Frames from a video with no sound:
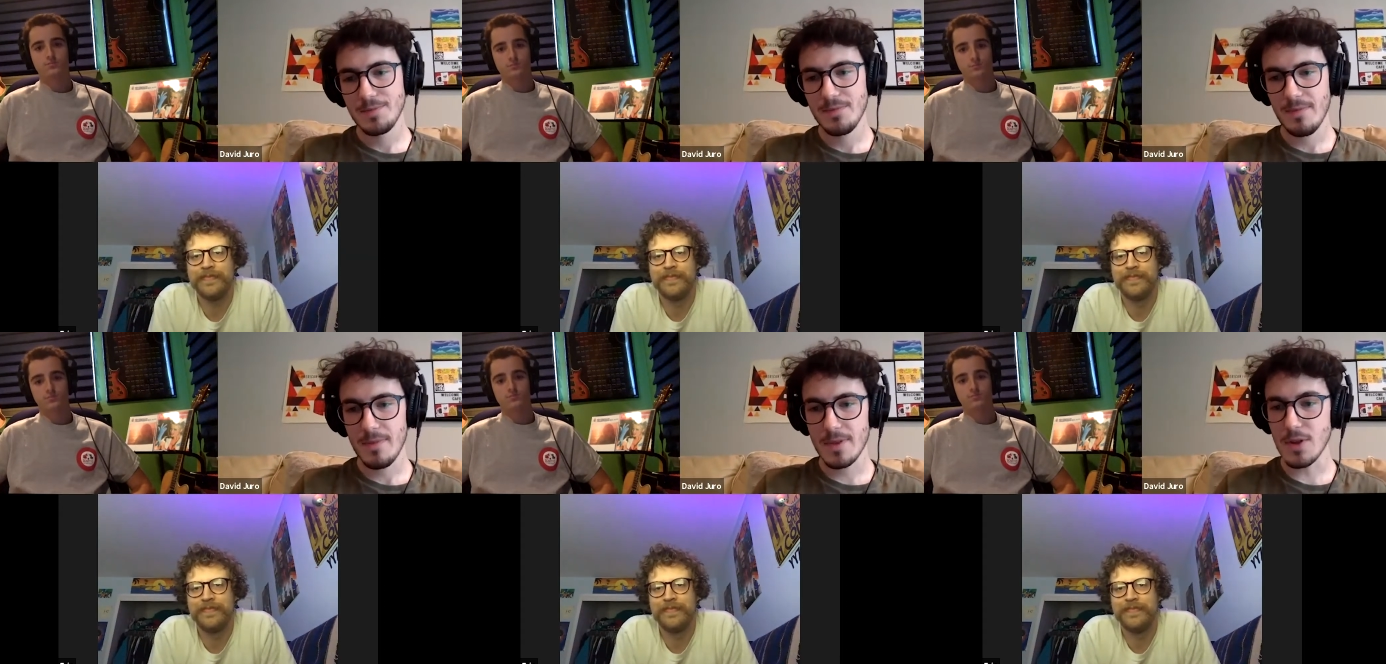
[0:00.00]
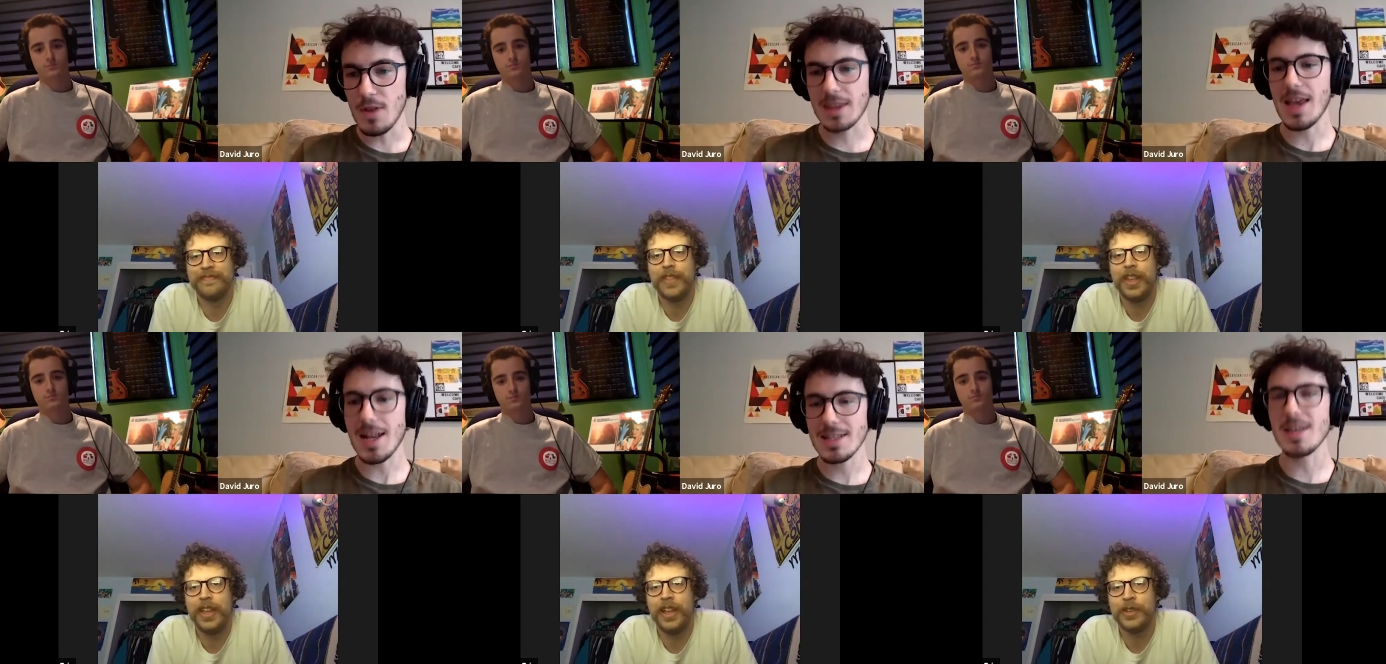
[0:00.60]
Speaker 1: Mm-hmm. So like
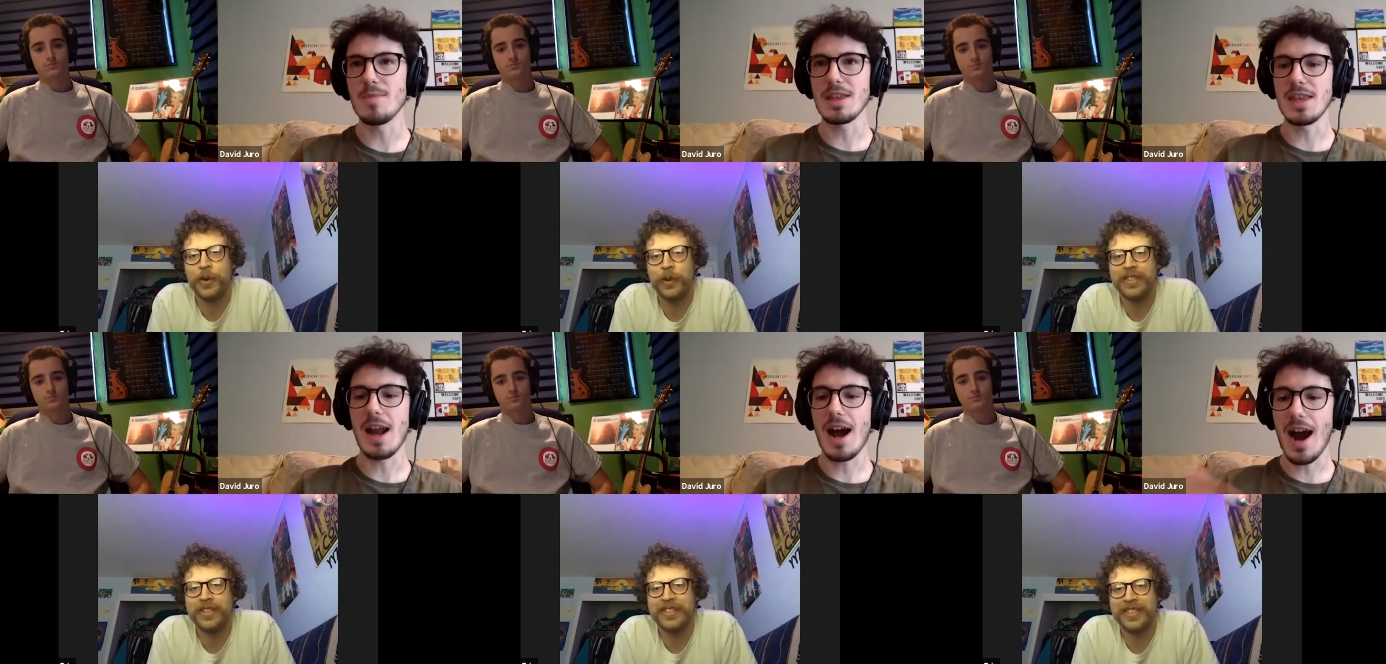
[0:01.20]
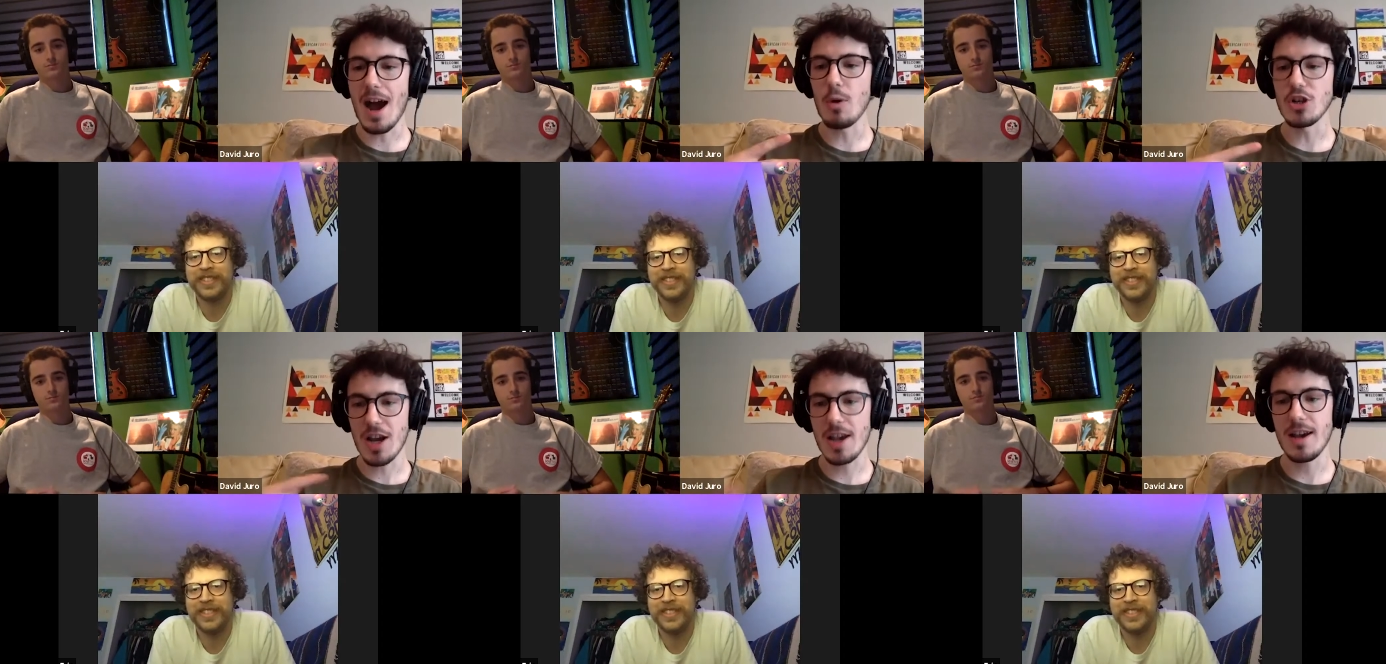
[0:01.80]
that's something always... that I
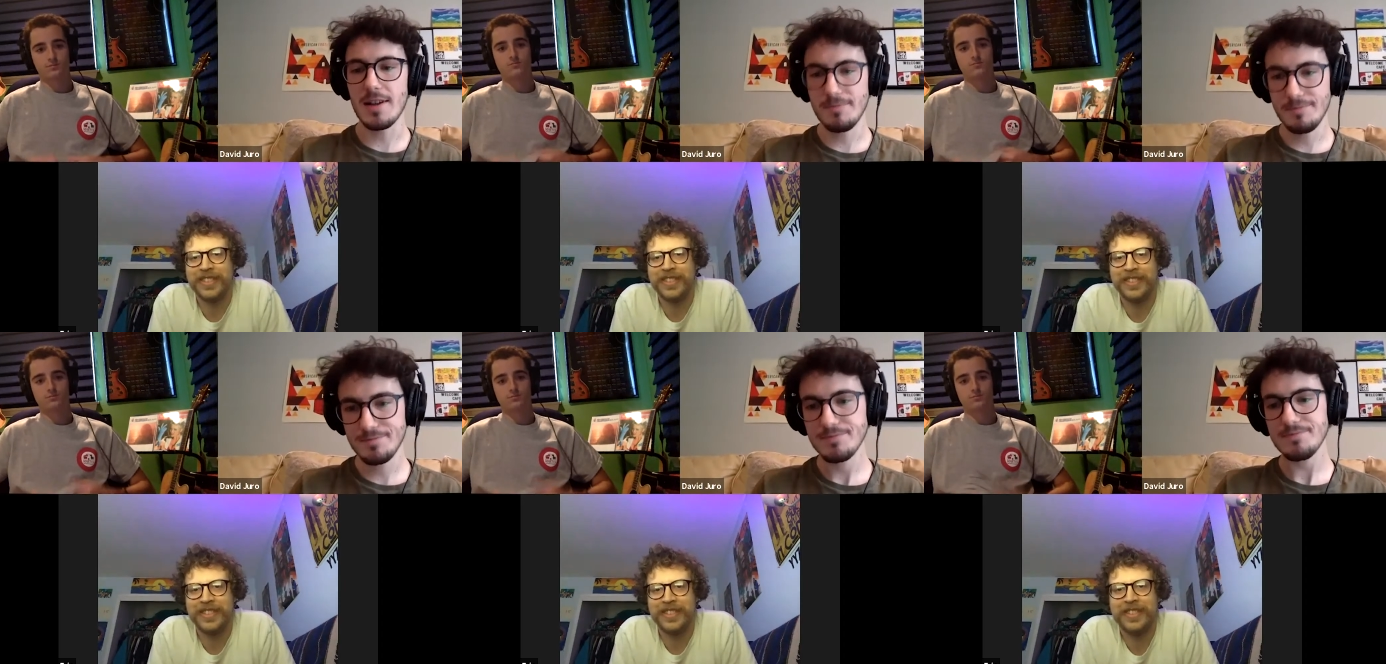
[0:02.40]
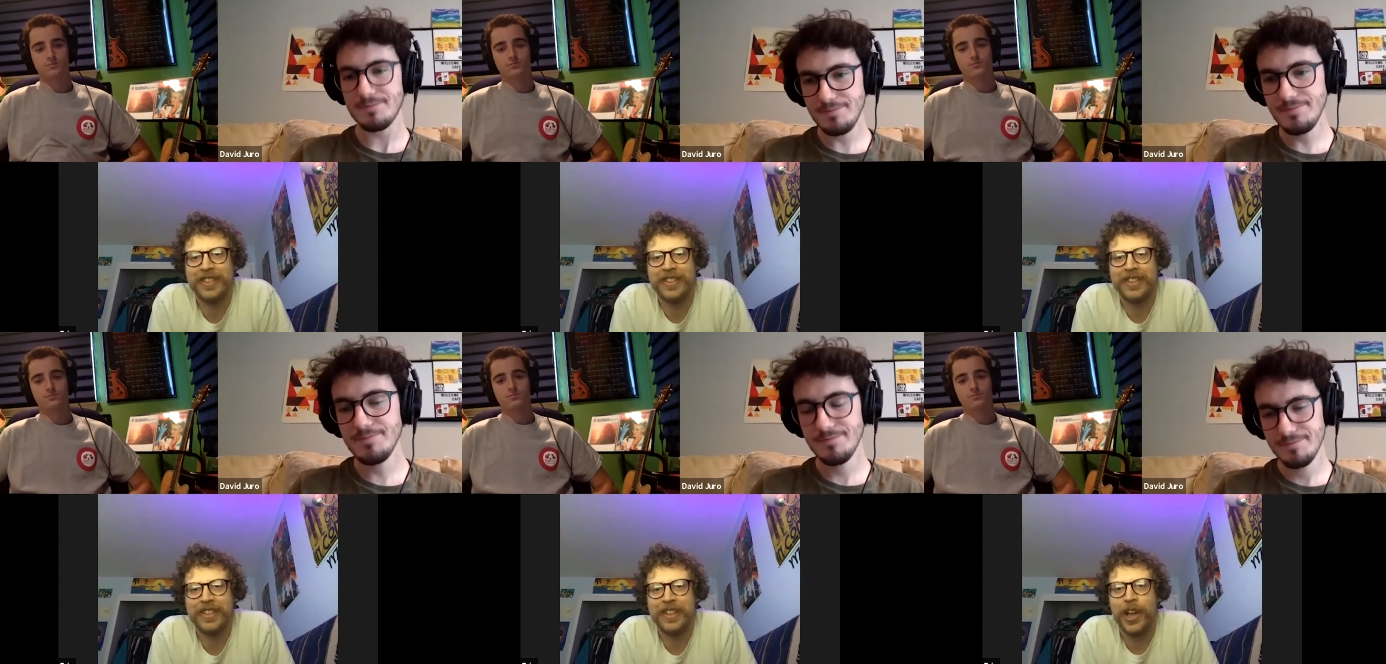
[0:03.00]
wish I
Speaker 2: had
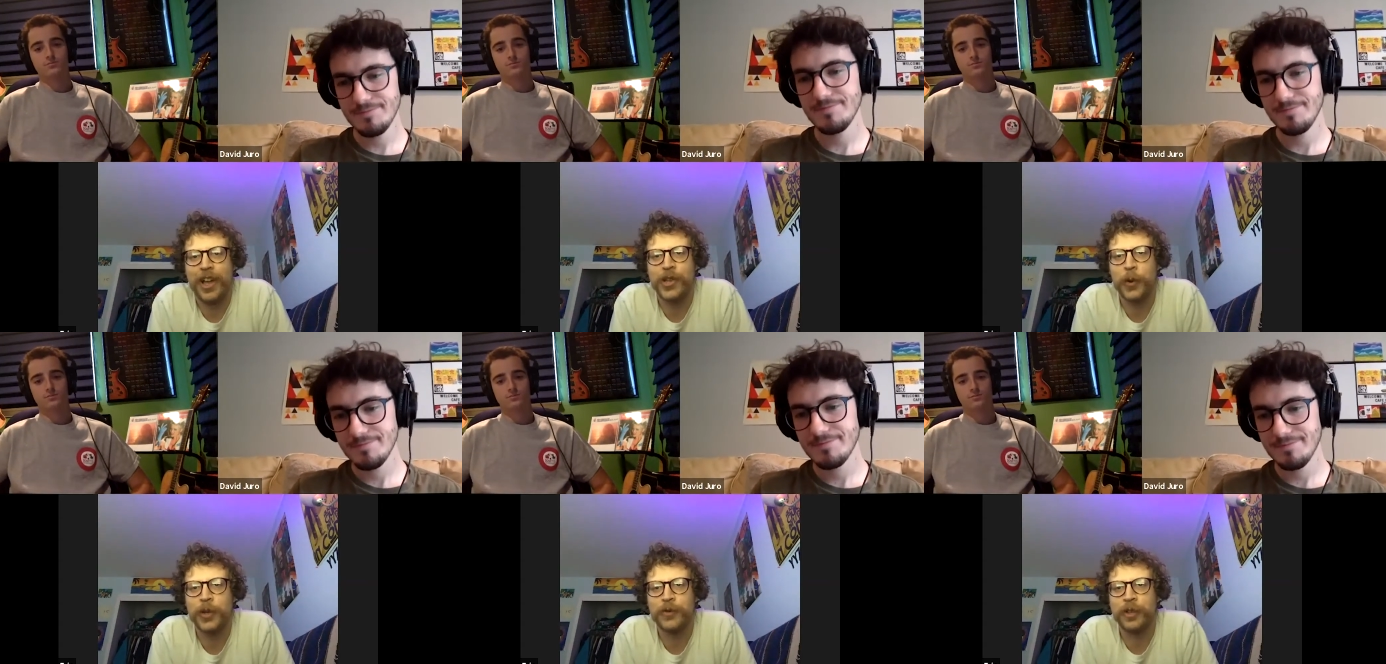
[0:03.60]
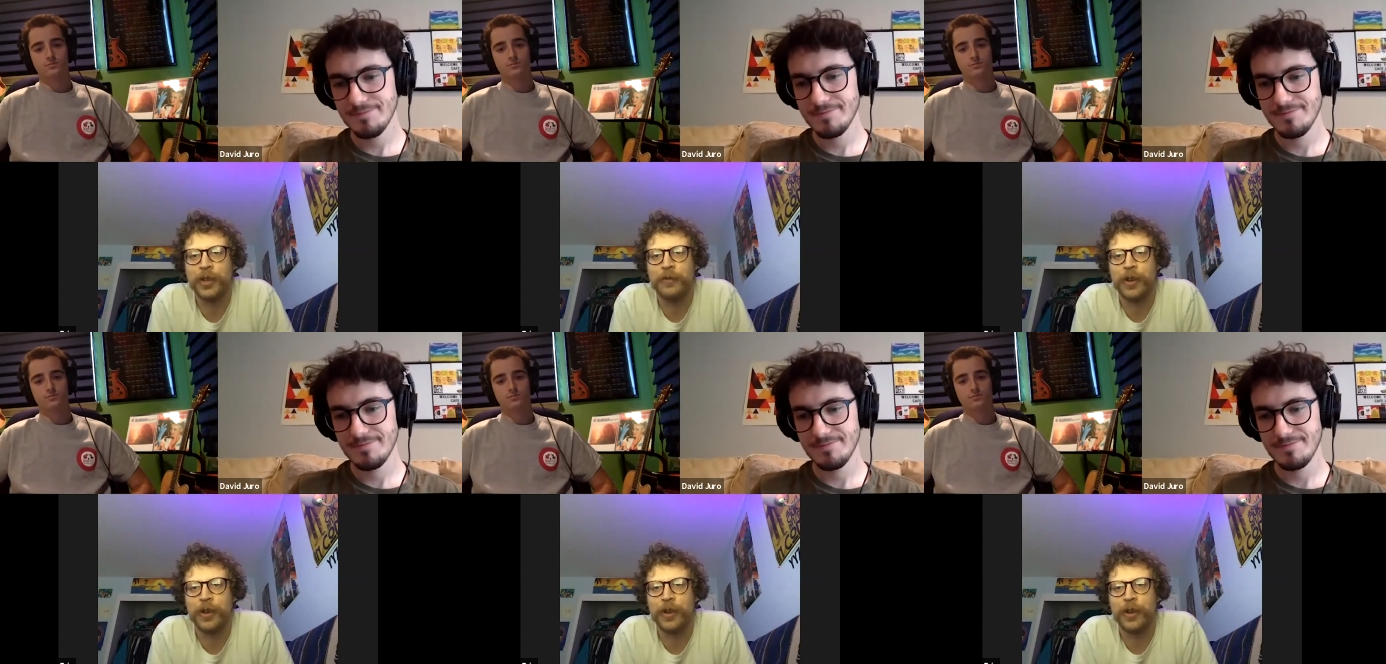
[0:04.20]
it's always really
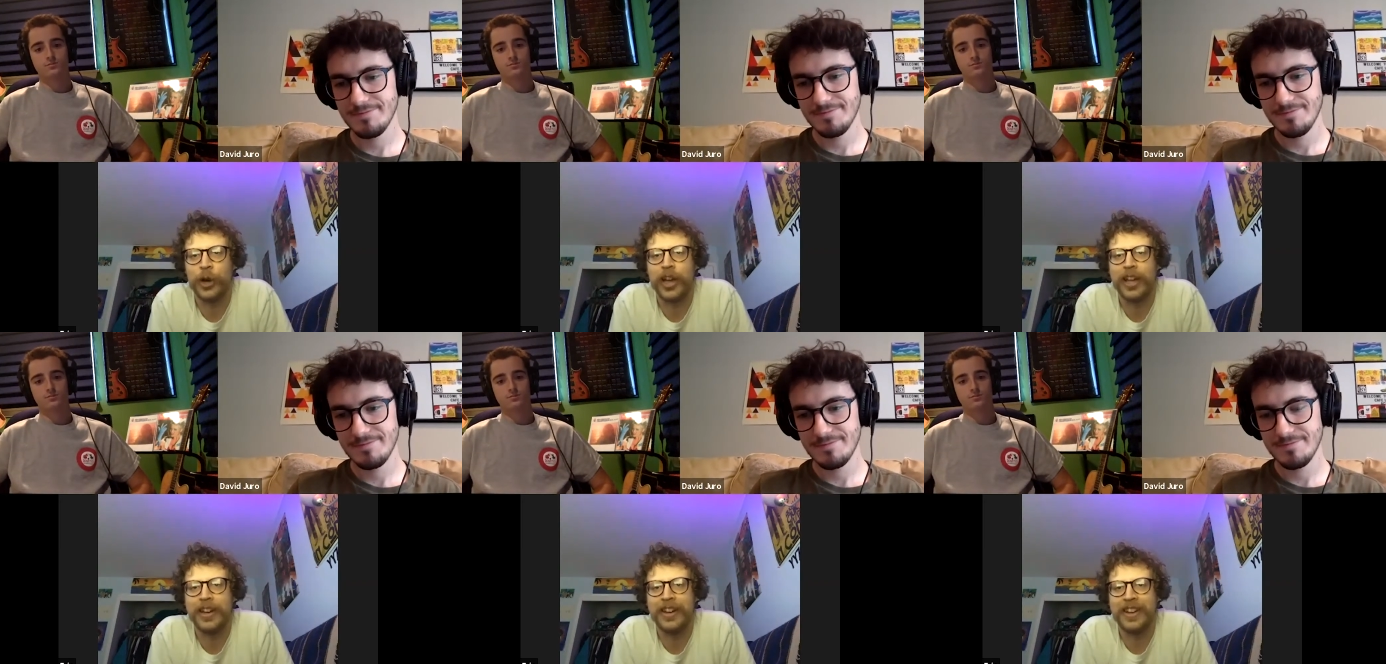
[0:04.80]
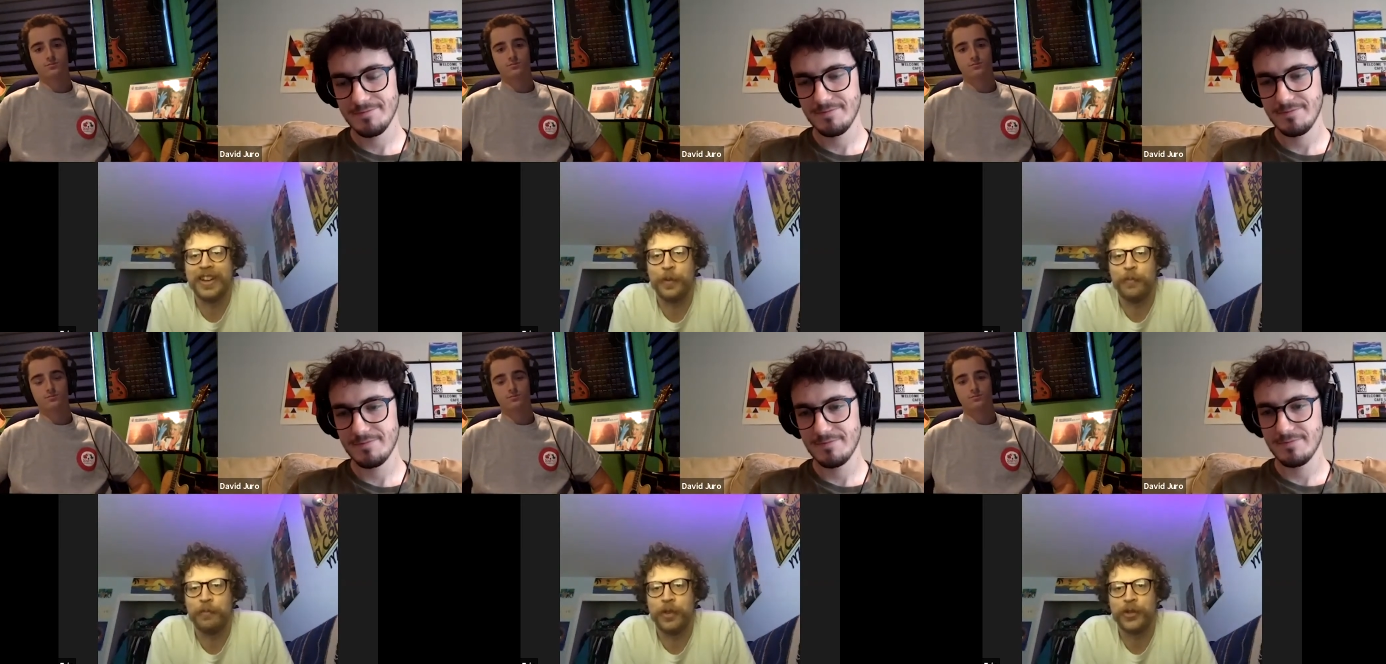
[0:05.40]
fun to try and um,